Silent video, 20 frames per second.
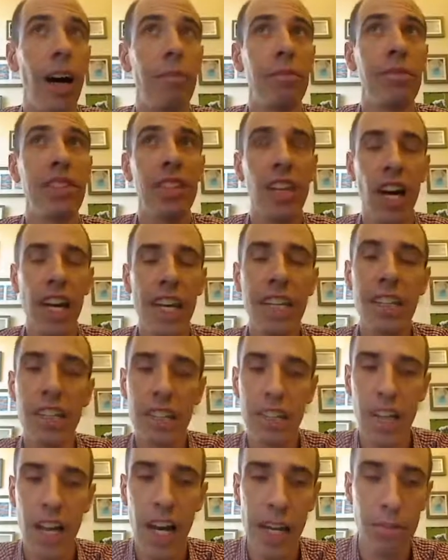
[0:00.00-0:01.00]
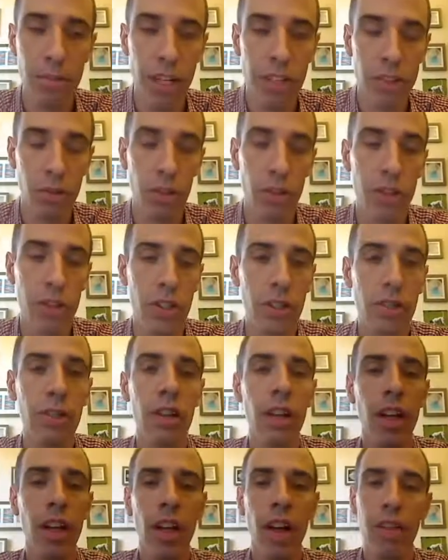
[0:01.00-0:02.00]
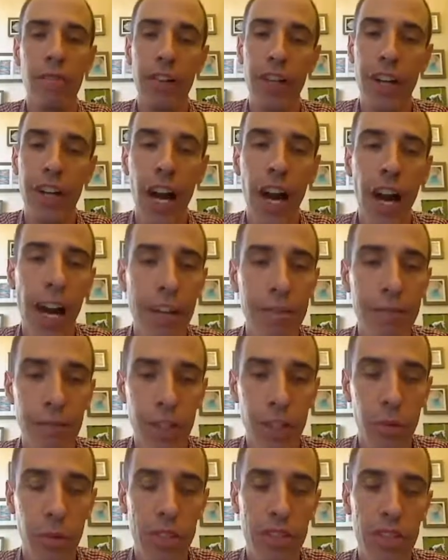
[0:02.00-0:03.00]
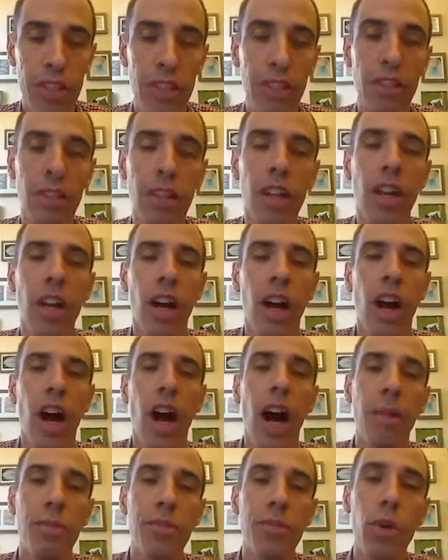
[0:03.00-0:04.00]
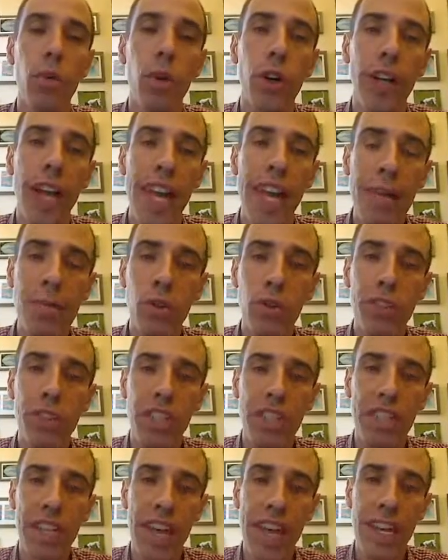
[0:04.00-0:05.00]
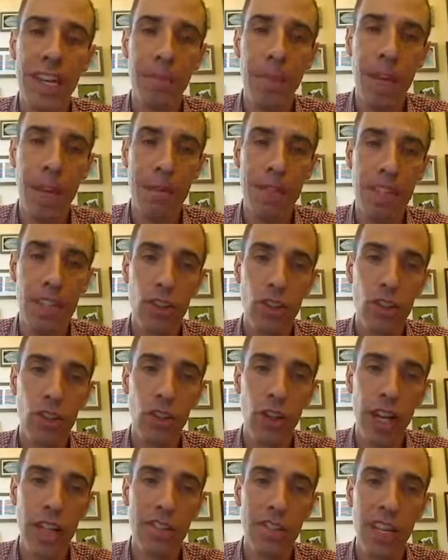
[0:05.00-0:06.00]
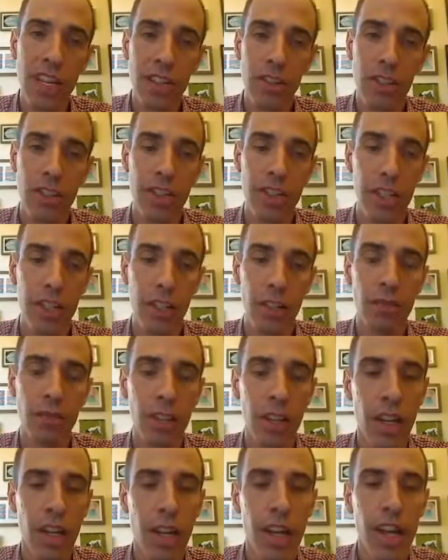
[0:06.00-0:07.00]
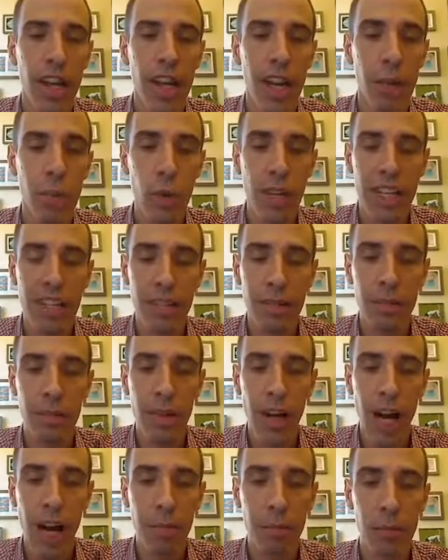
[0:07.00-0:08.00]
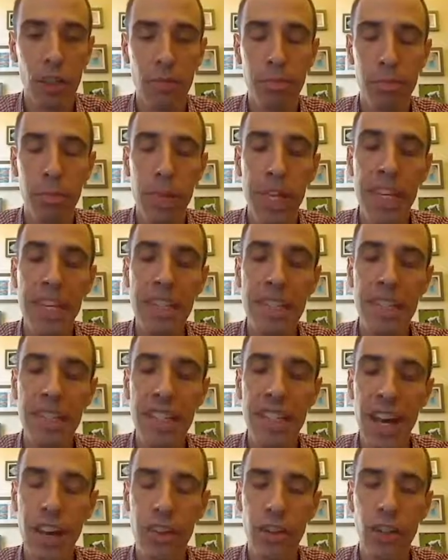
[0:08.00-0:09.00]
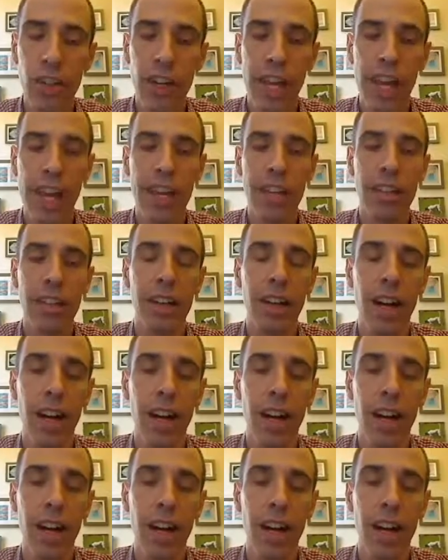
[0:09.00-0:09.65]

tight time resolution, very high frequency. So we're able to take maybe this cross section here, and we can piece together a